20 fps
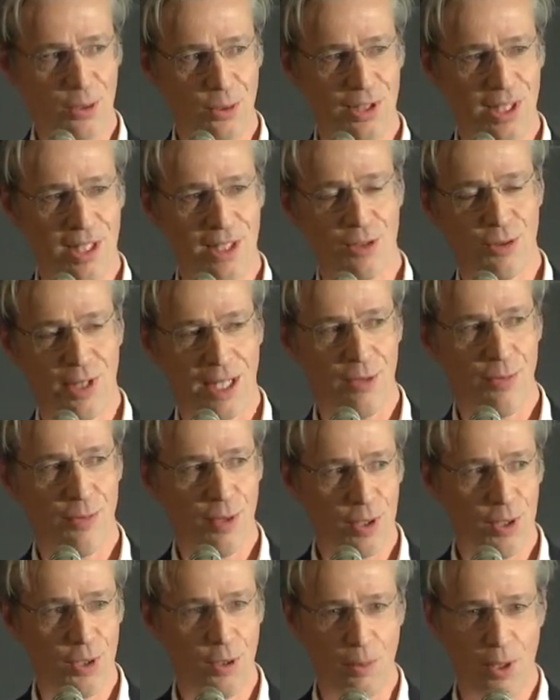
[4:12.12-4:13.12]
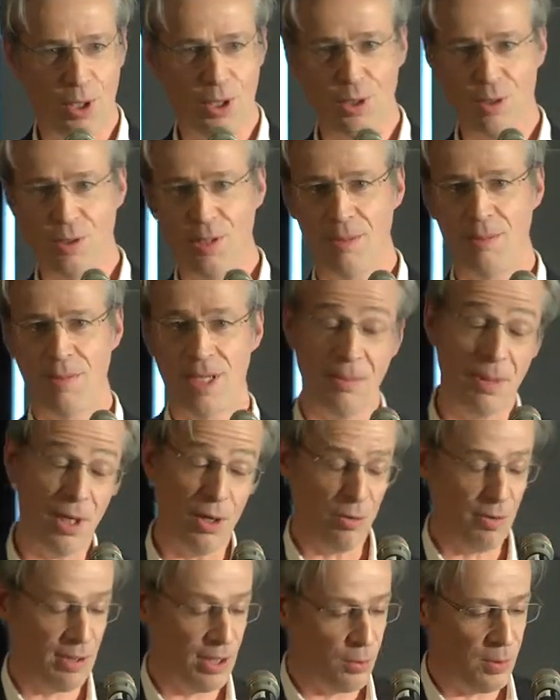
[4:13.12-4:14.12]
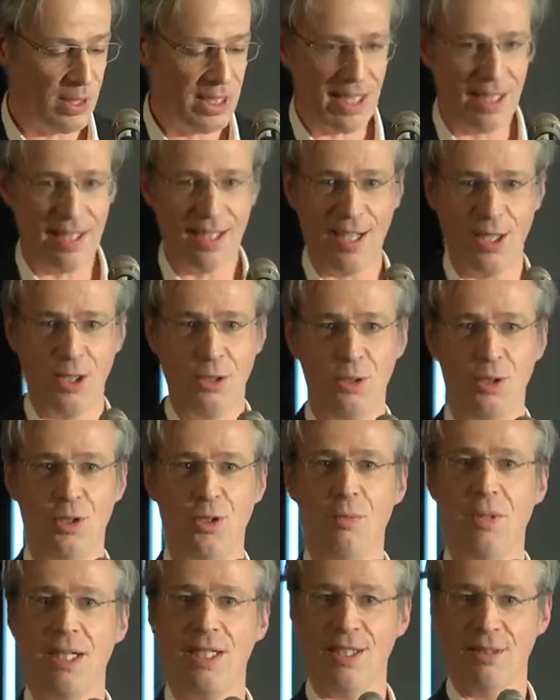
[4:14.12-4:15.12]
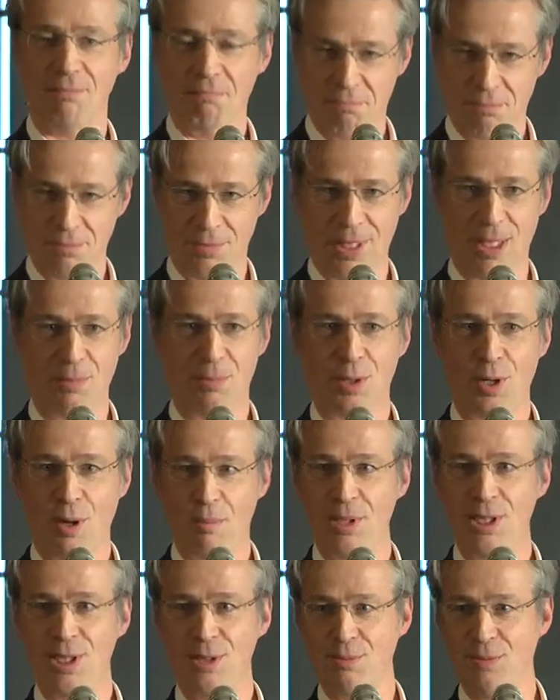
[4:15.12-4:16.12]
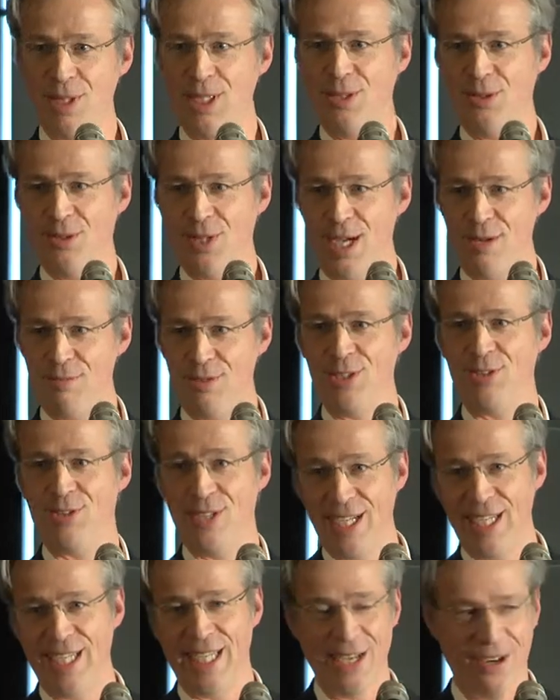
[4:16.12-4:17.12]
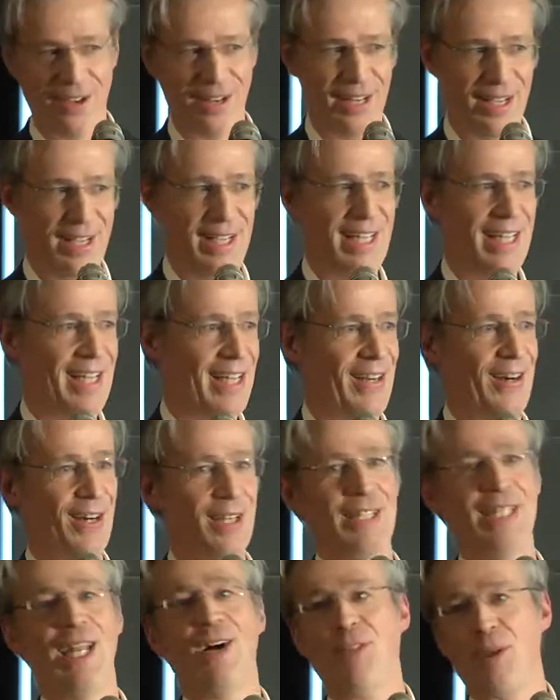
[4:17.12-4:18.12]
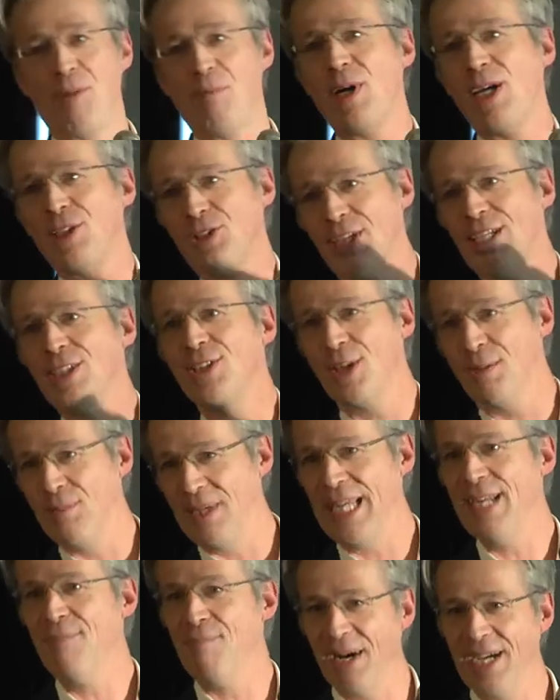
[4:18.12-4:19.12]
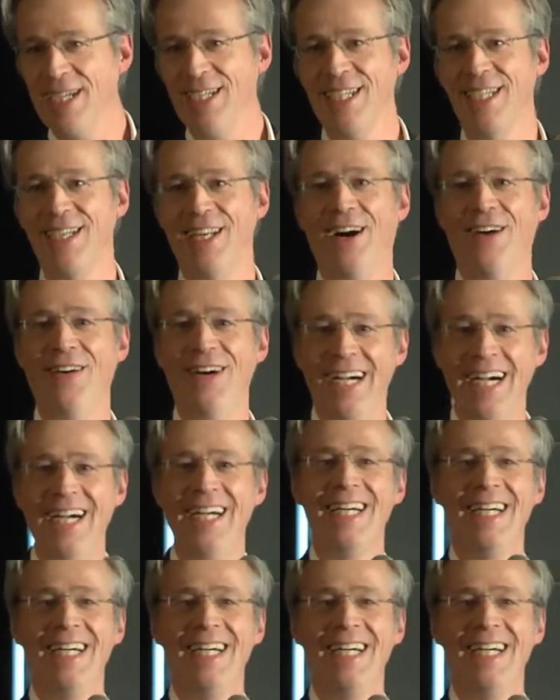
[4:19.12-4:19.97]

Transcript: do that great work tomorrow and maybe over the weekend, I don't know, but he promised me to have it ready on, now the pressure is on him, you know?